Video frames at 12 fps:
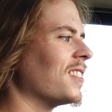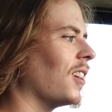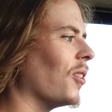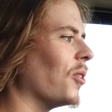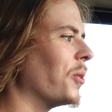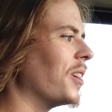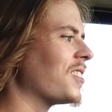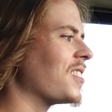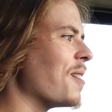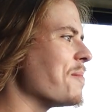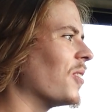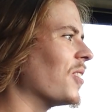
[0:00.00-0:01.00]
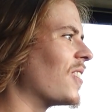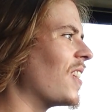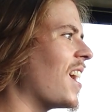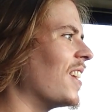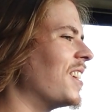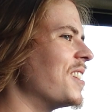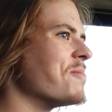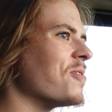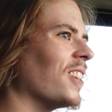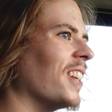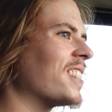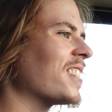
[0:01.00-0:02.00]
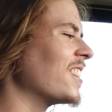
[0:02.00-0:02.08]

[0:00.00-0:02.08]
Oh, the wheel's not pulling around anymore. Let's